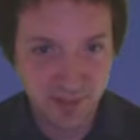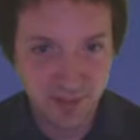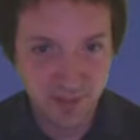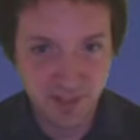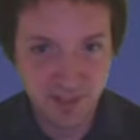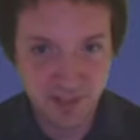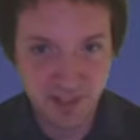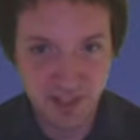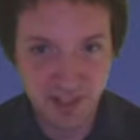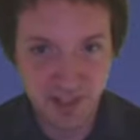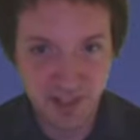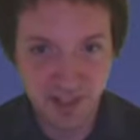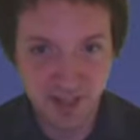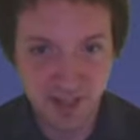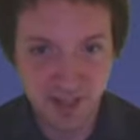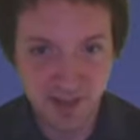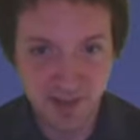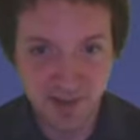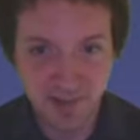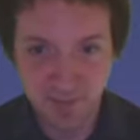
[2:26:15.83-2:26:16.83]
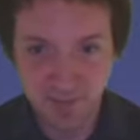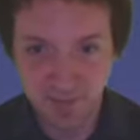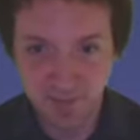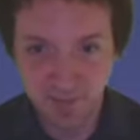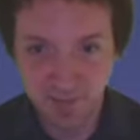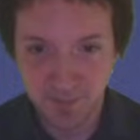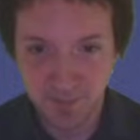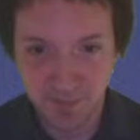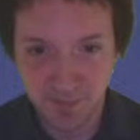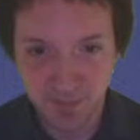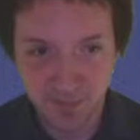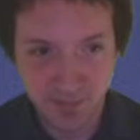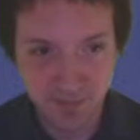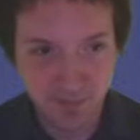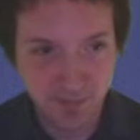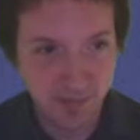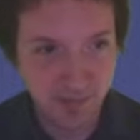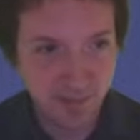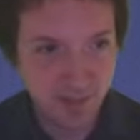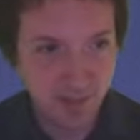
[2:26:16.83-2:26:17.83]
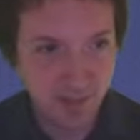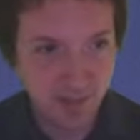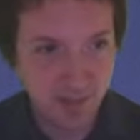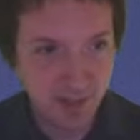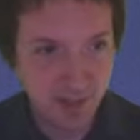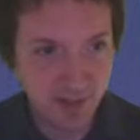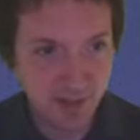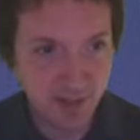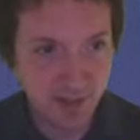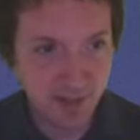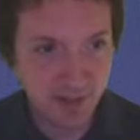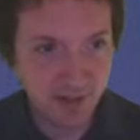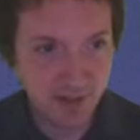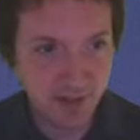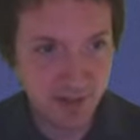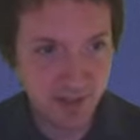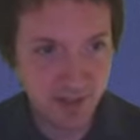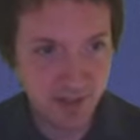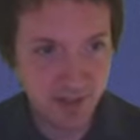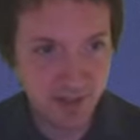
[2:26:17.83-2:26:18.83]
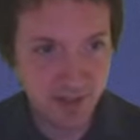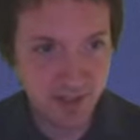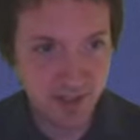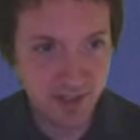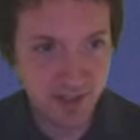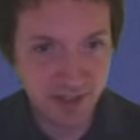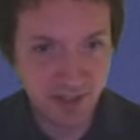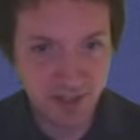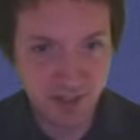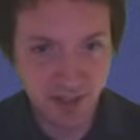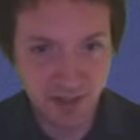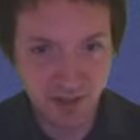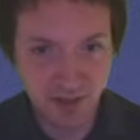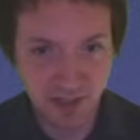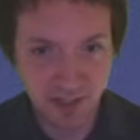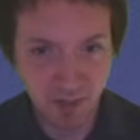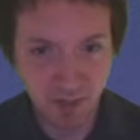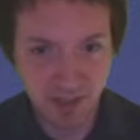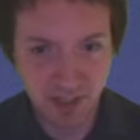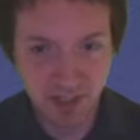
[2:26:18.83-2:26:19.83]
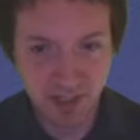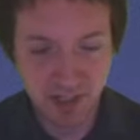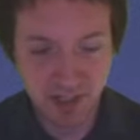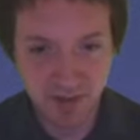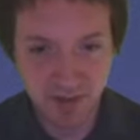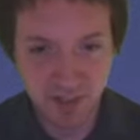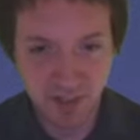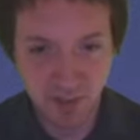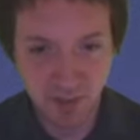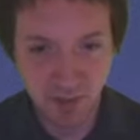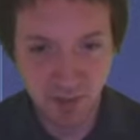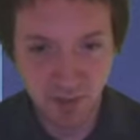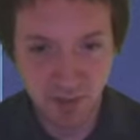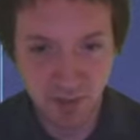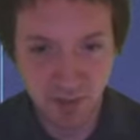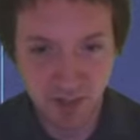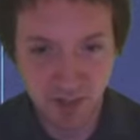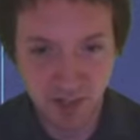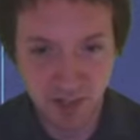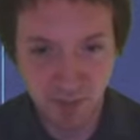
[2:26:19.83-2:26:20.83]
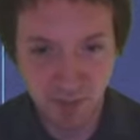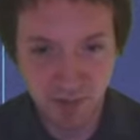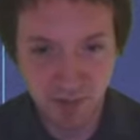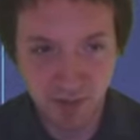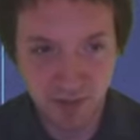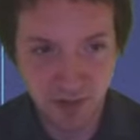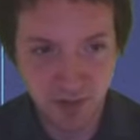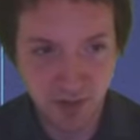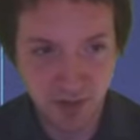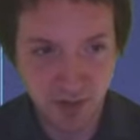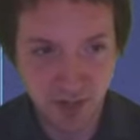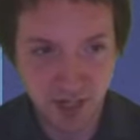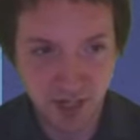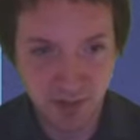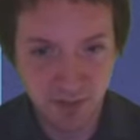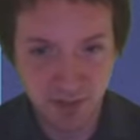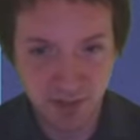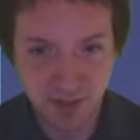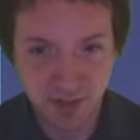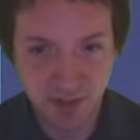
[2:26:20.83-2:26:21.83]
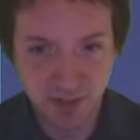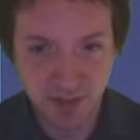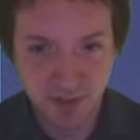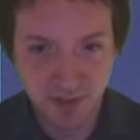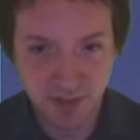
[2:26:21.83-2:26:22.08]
To this day. Let's see. Yeah, let's break down some more copper scraps.